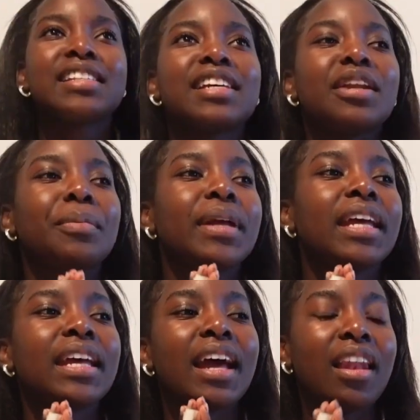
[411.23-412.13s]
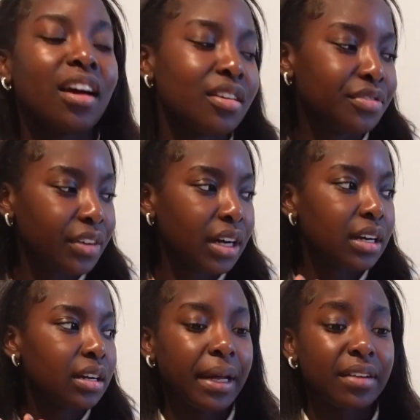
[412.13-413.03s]
It's gonna be a lot of
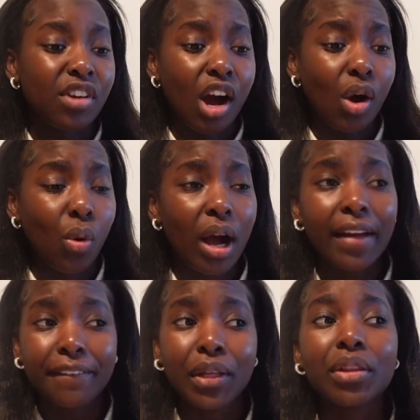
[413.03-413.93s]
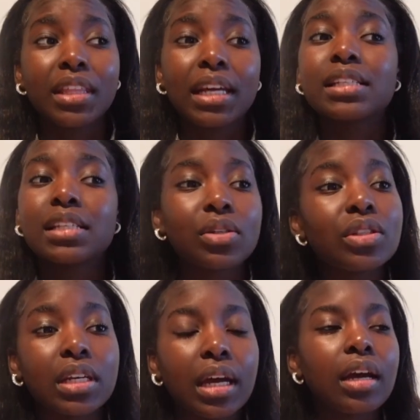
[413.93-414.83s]
fun and I've got quite a few things to do
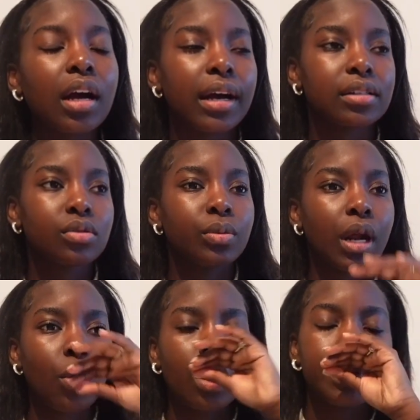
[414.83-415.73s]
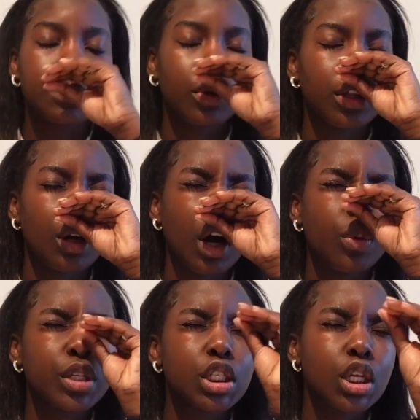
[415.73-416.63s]
today. Guys, when I woke up this morning though,
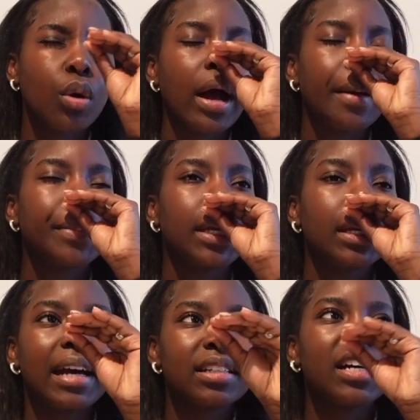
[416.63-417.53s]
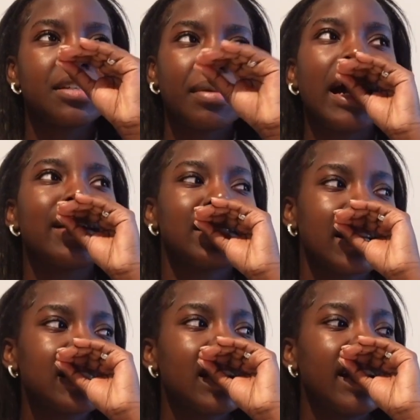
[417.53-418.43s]
I was so happy. I tidied my house
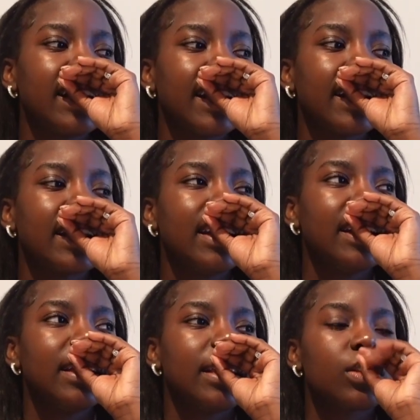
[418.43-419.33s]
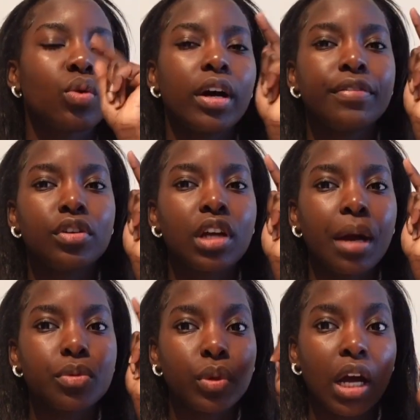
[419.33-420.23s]
last night. Like, there's quite a few
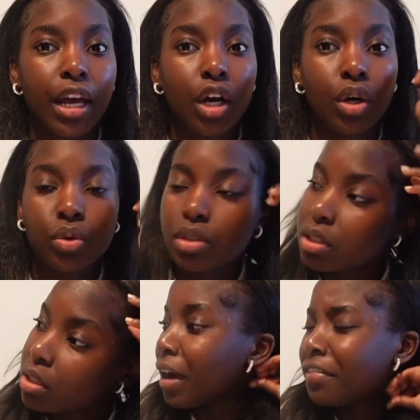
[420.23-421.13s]
times when I host.